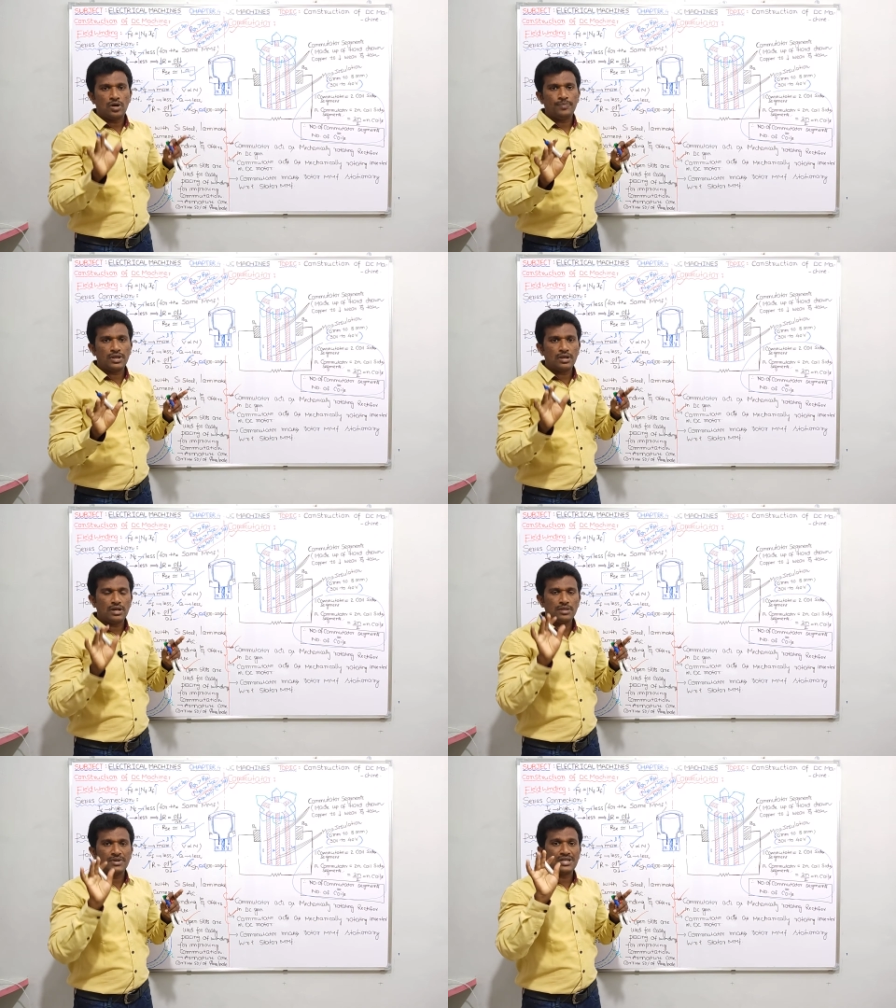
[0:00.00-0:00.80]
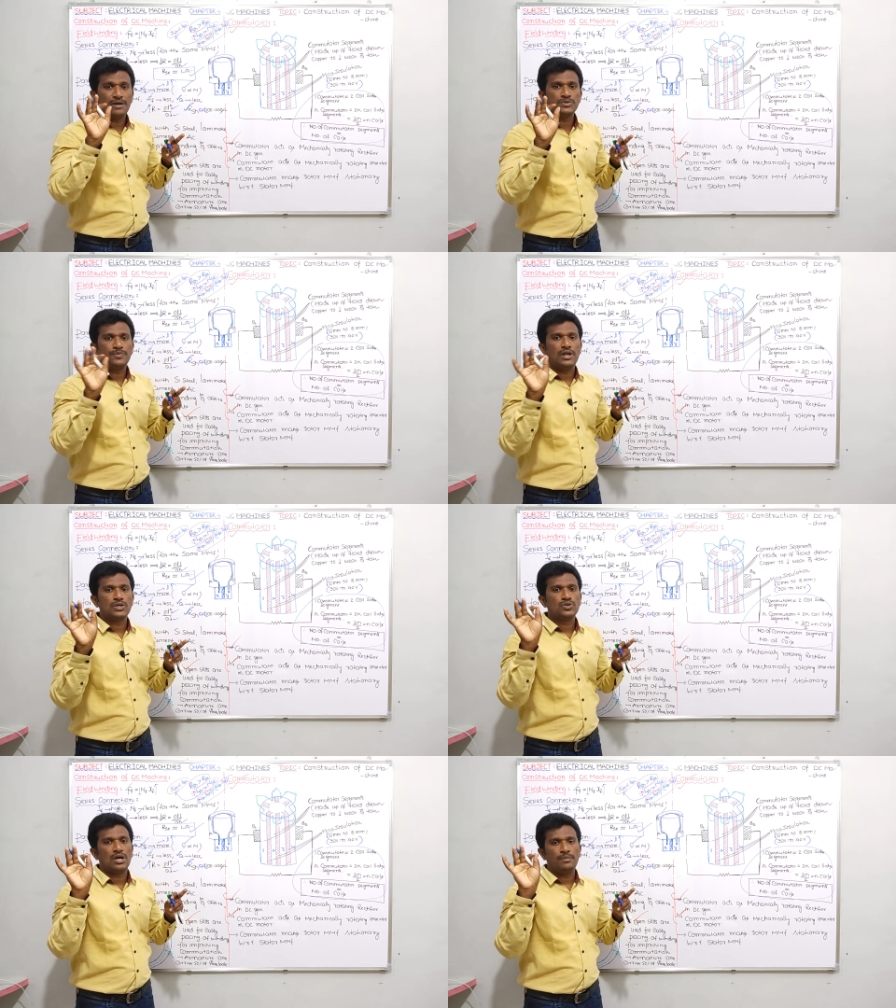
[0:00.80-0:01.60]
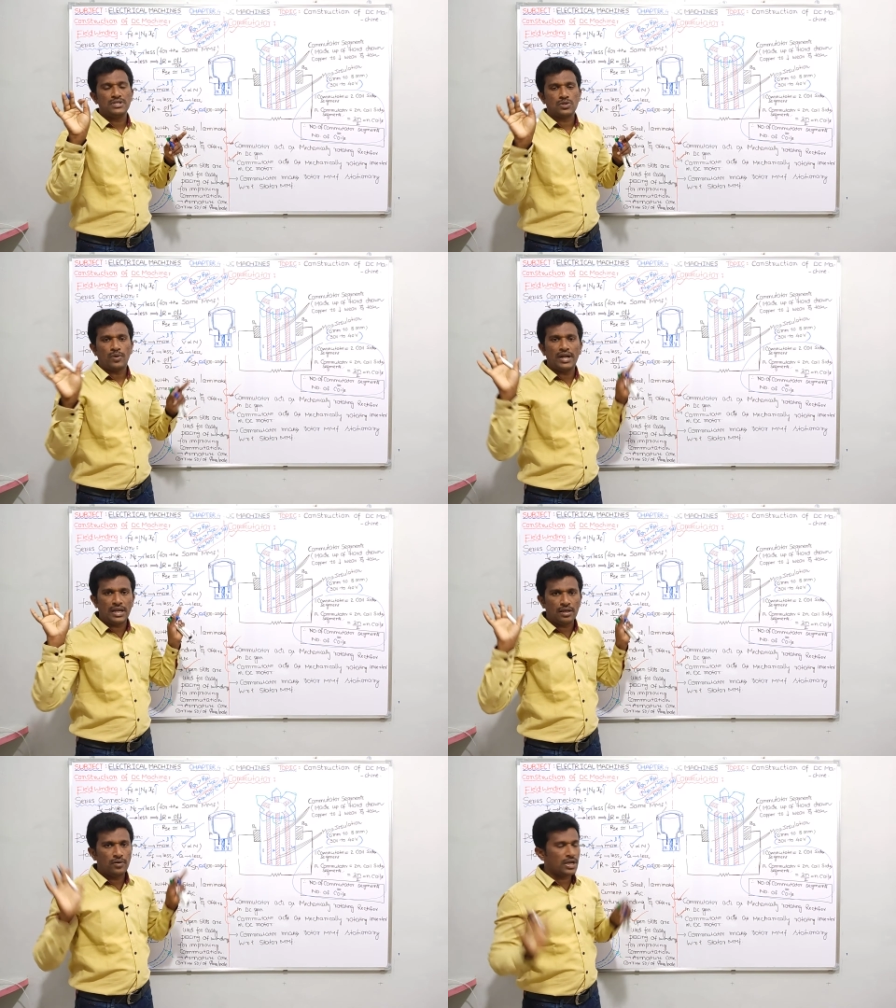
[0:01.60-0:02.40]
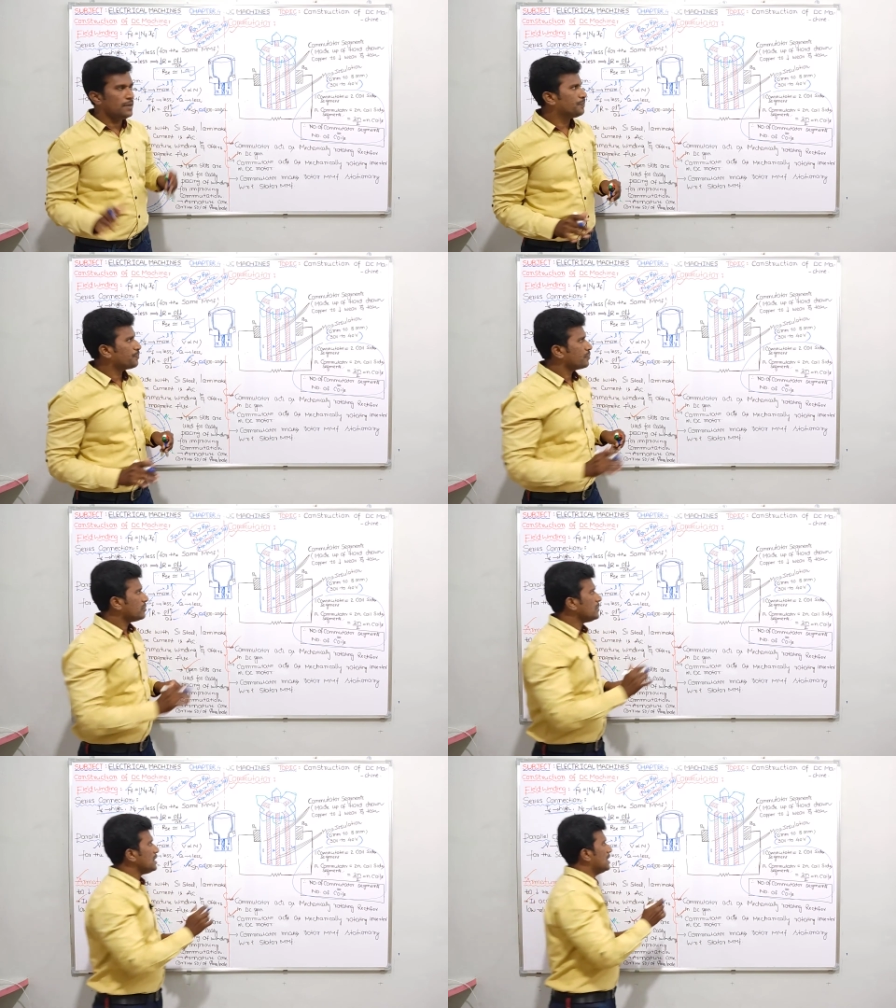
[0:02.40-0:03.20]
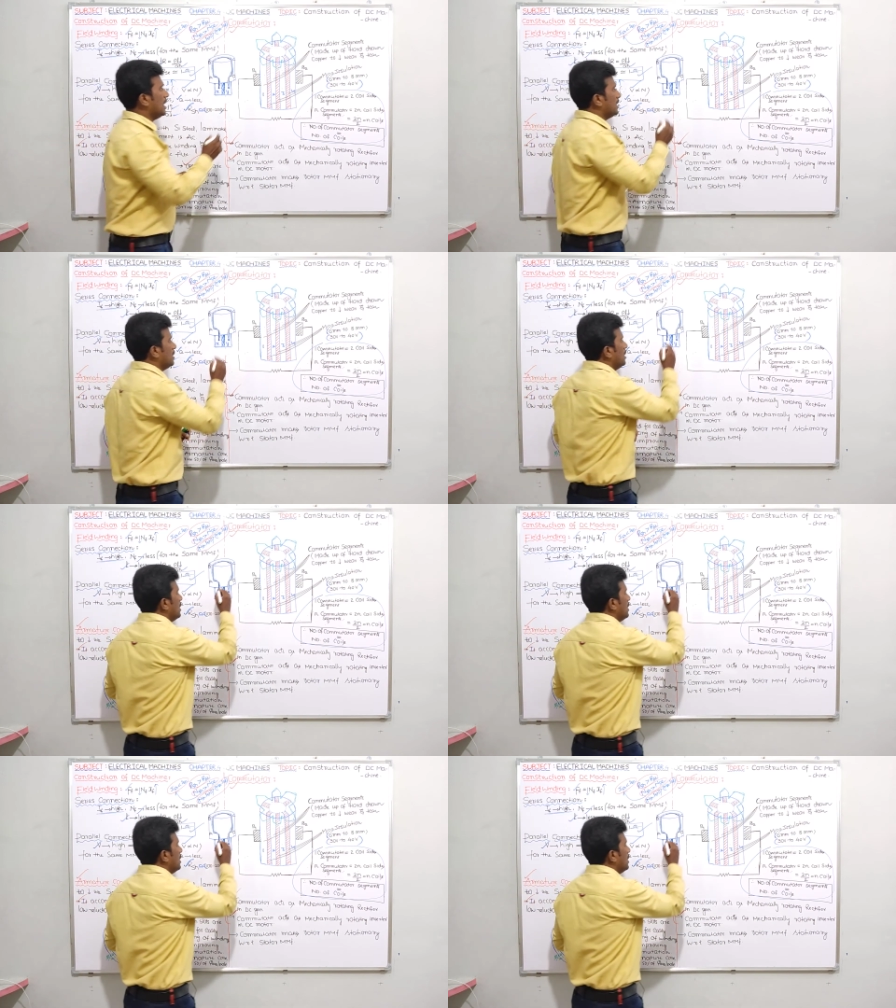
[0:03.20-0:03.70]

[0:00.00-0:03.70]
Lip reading: topic and nothing but terms belongs to armature winding. Okay, right.